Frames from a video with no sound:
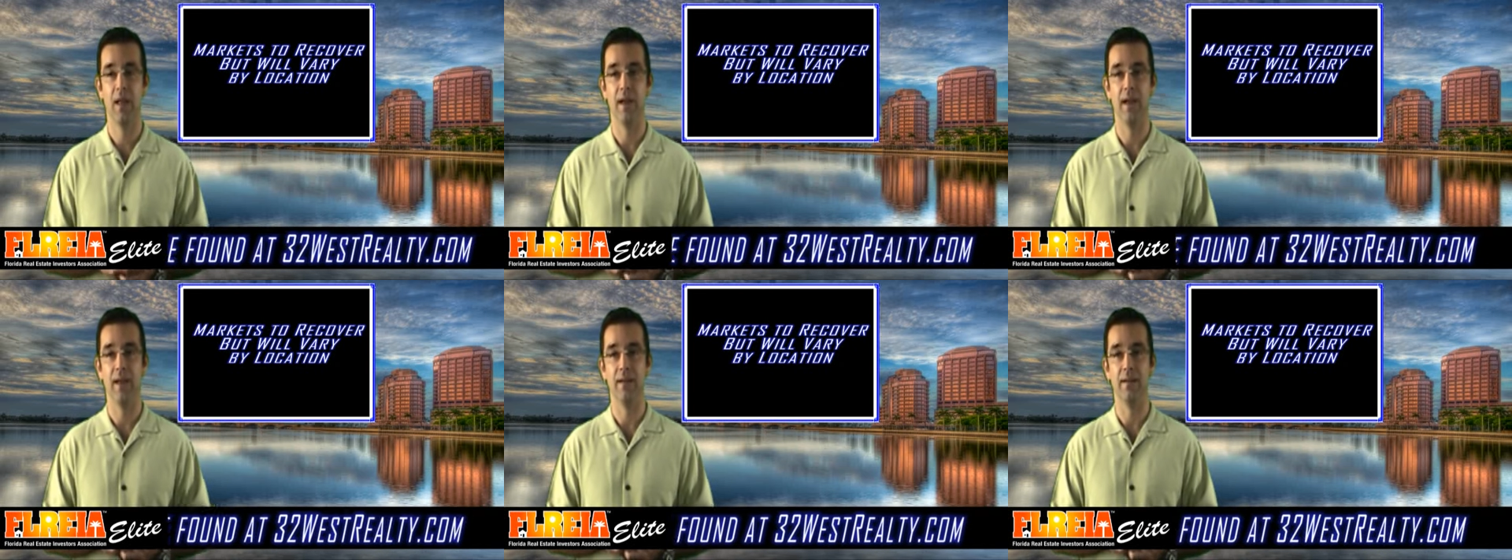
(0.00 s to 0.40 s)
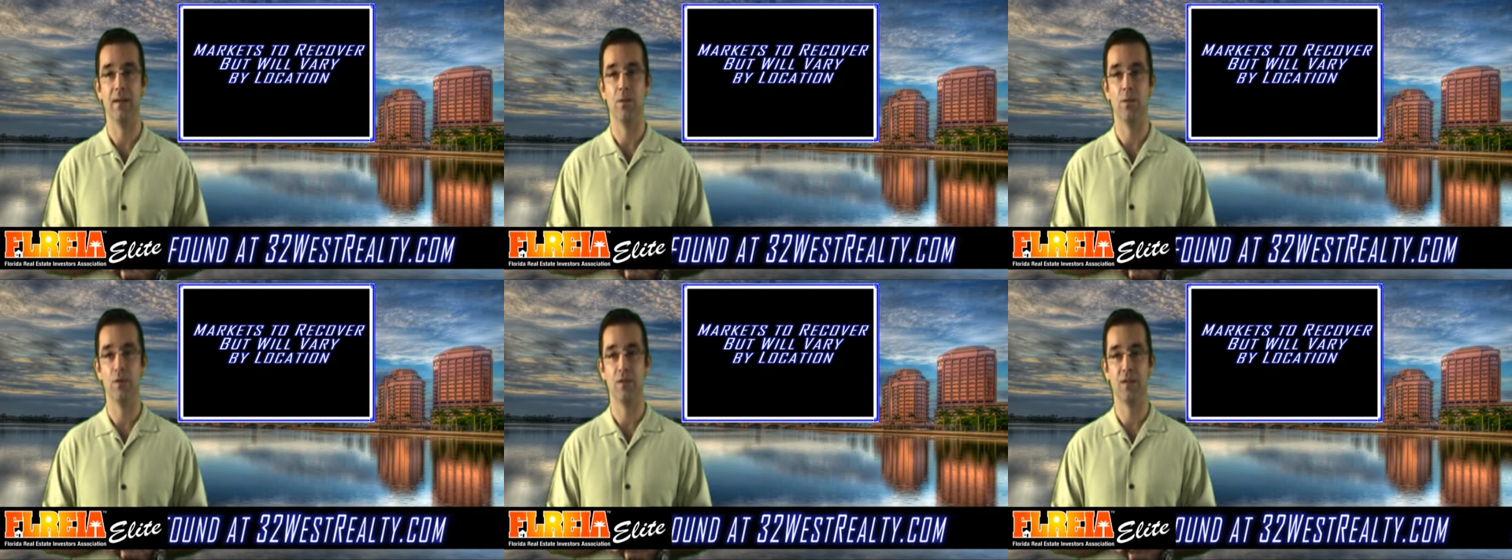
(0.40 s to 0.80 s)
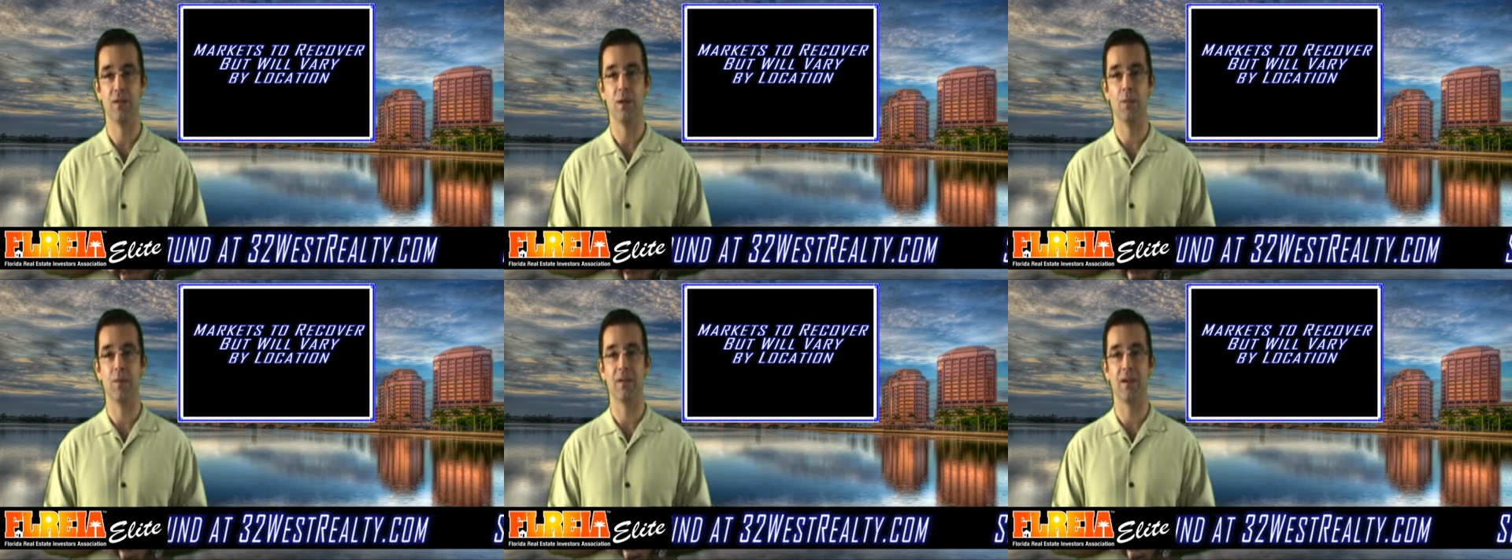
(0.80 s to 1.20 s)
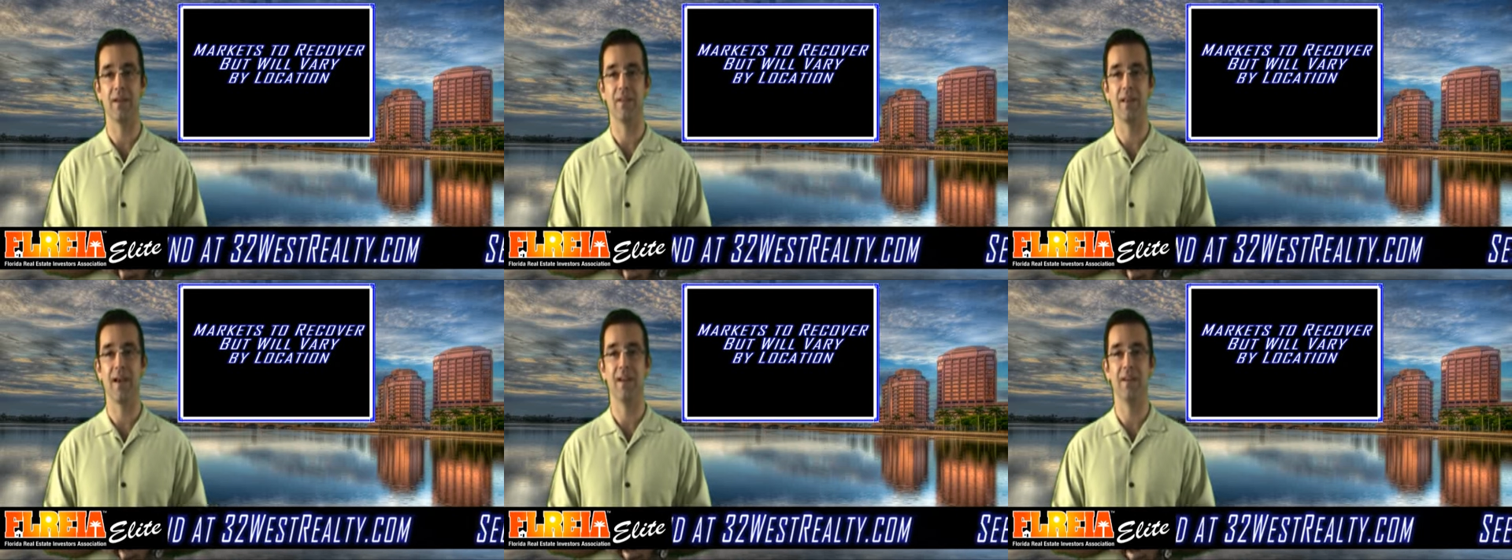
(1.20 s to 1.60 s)
And when you see numbers
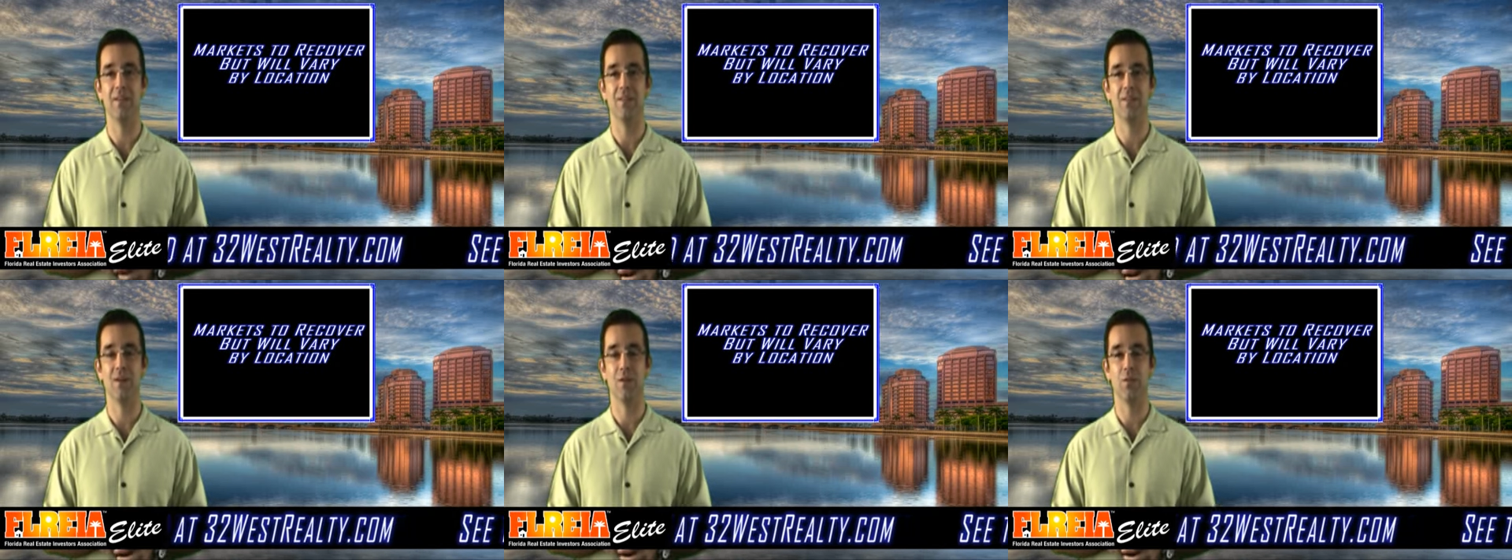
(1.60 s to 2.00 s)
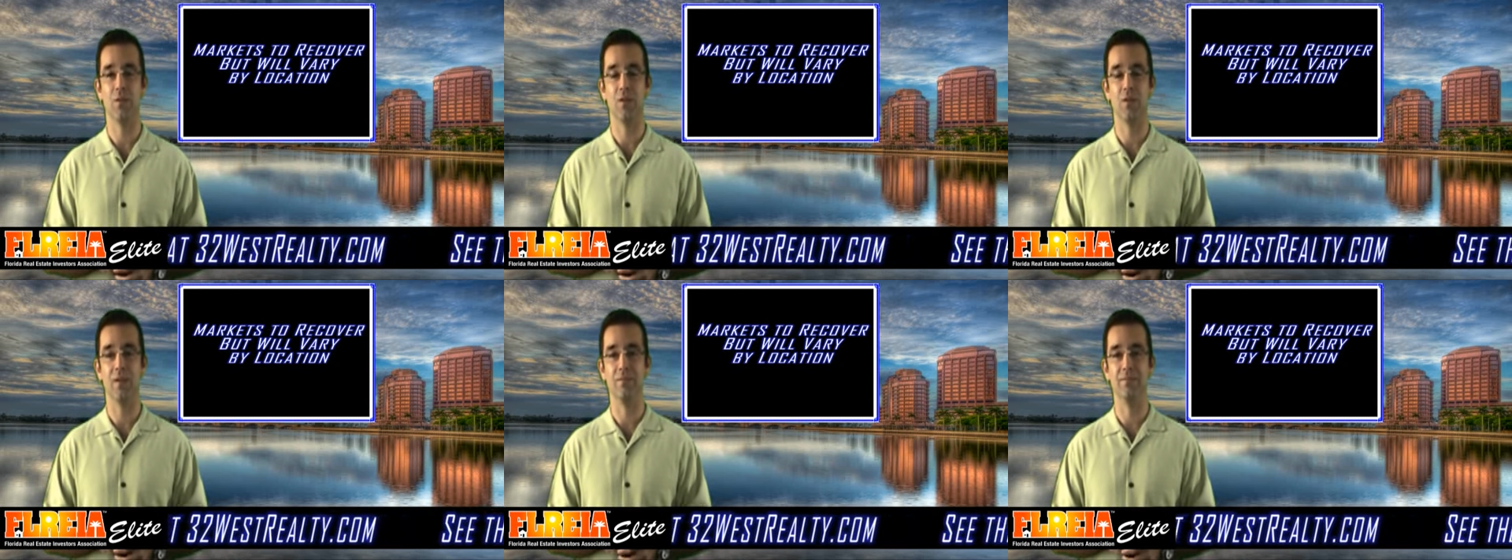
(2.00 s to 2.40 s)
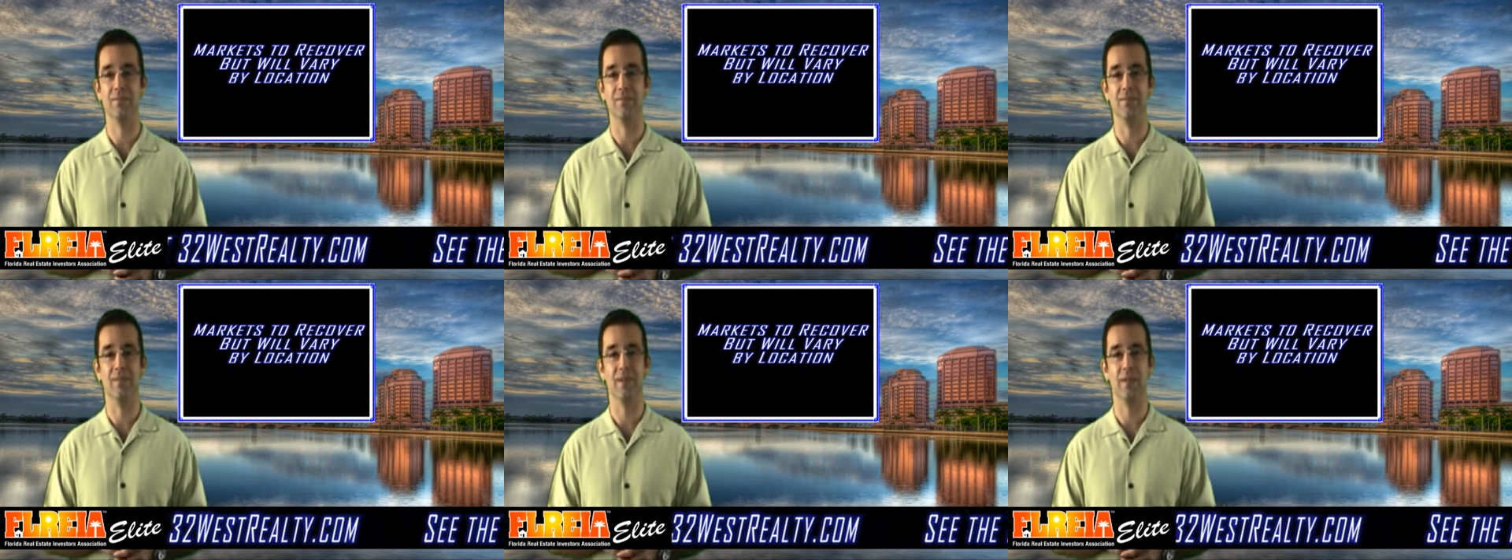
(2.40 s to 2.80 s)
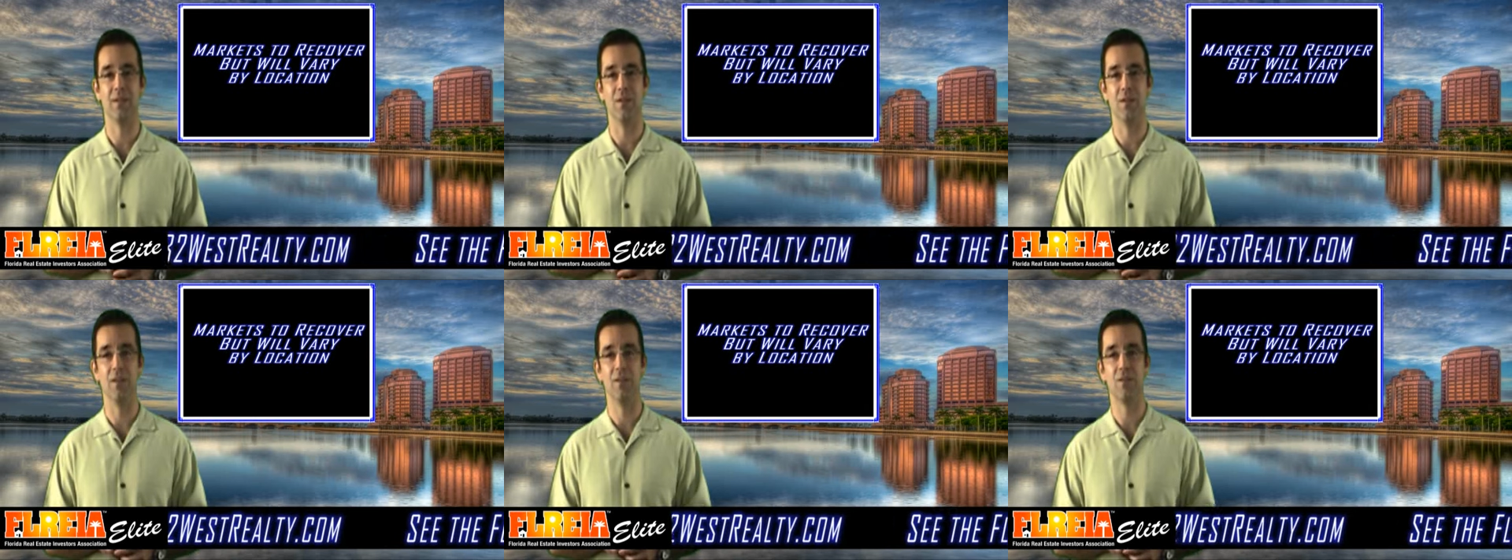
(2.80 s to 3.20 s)
like that, you start wondering,
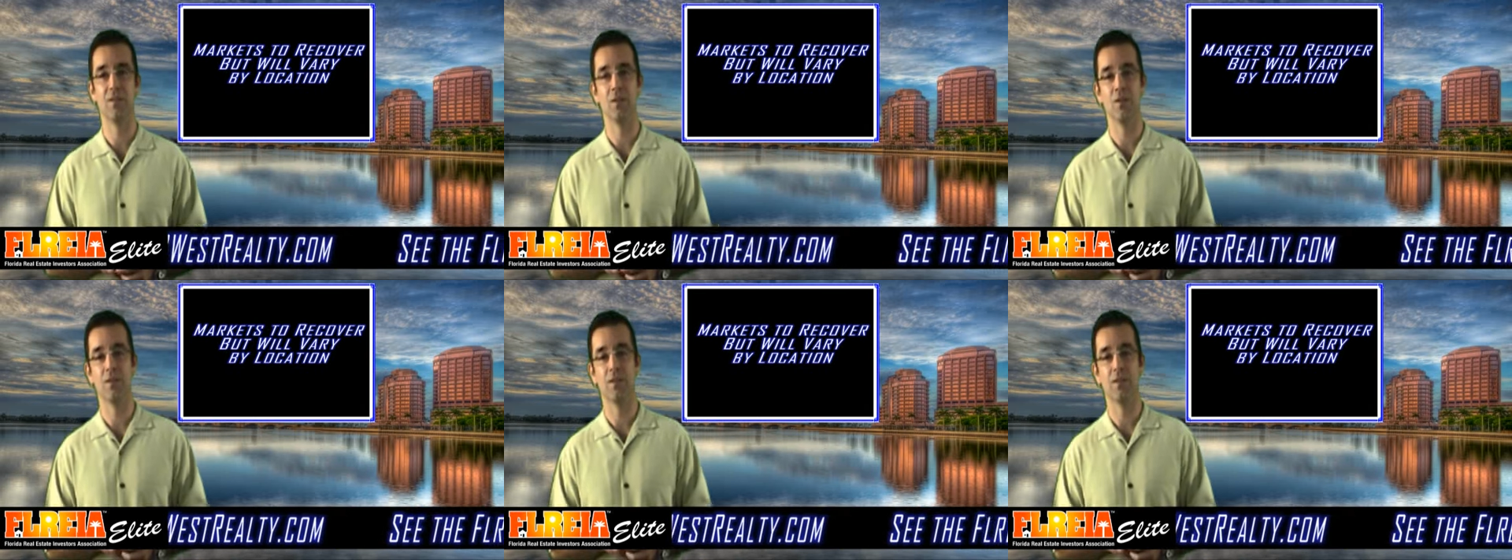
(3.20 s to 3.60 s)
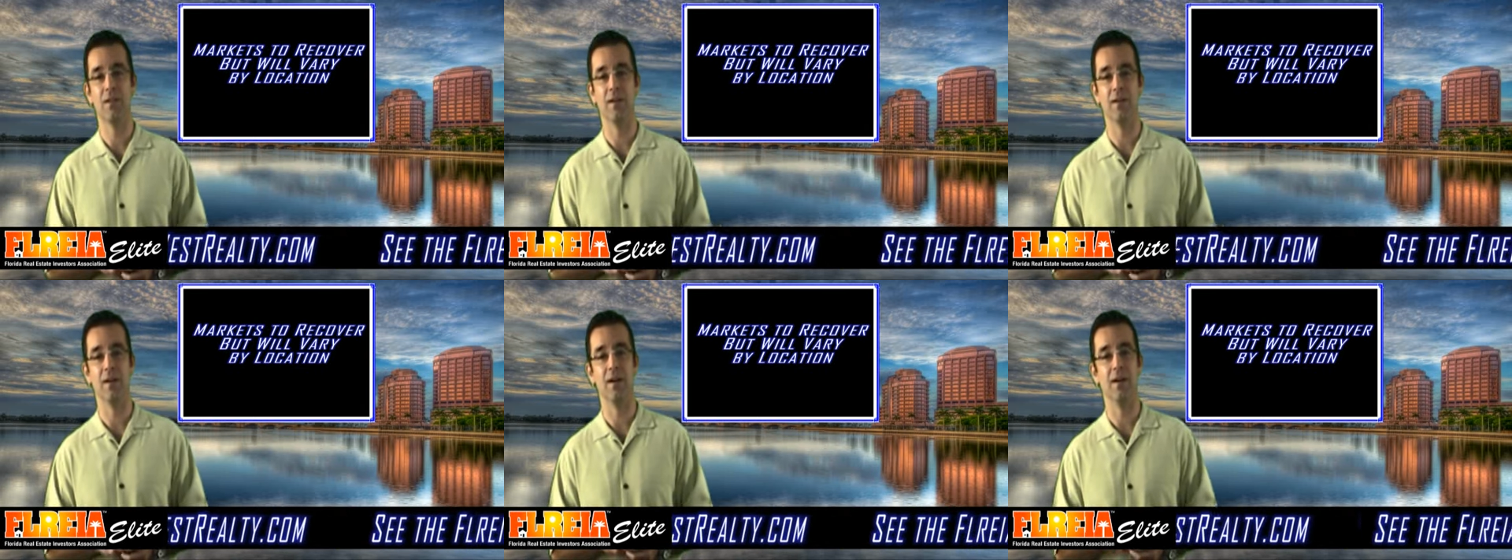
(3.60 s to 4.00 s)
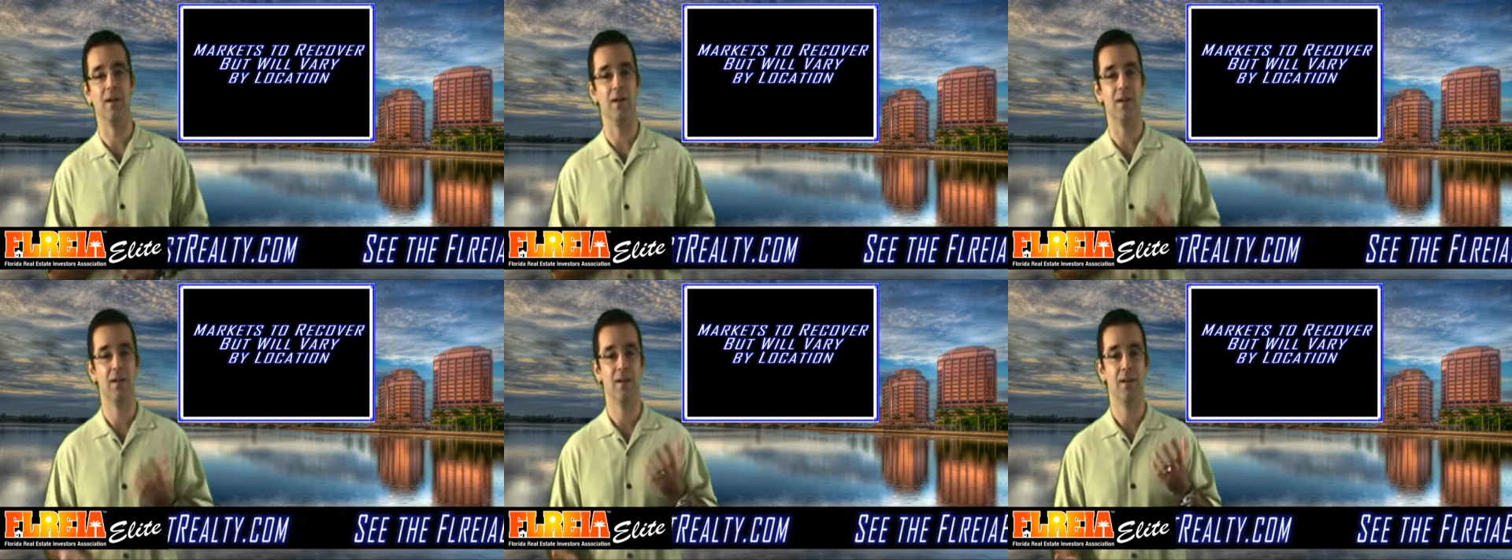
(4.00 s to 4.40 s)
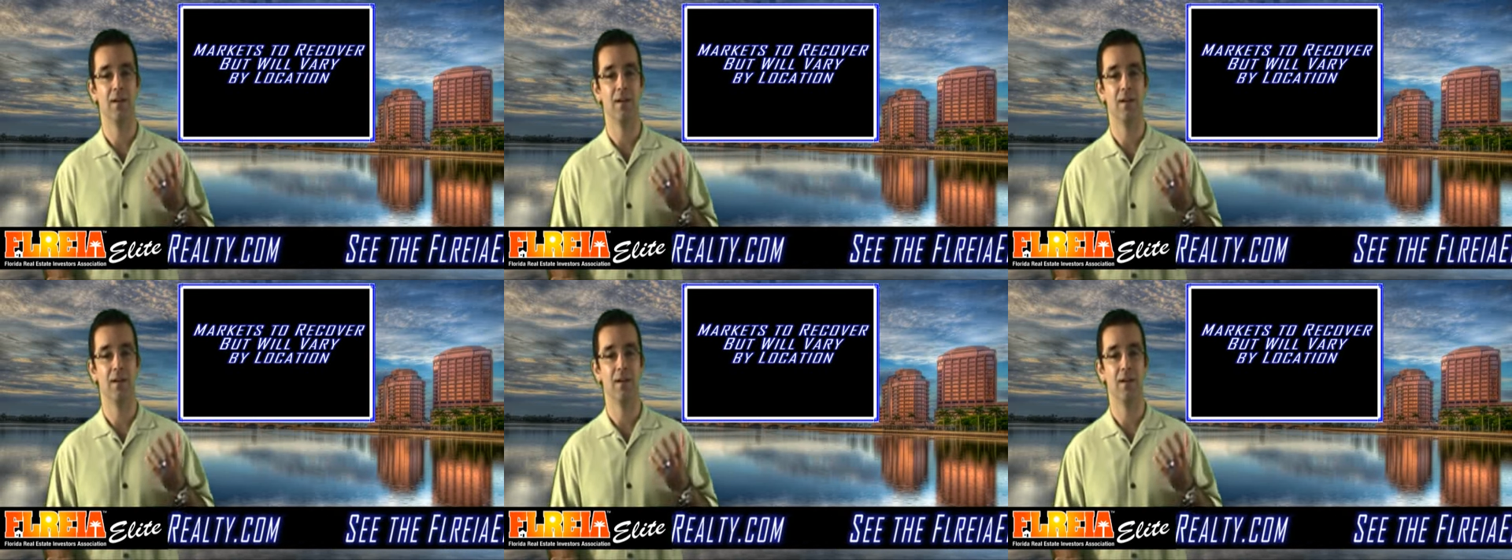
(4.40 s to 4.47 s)
could this tilt the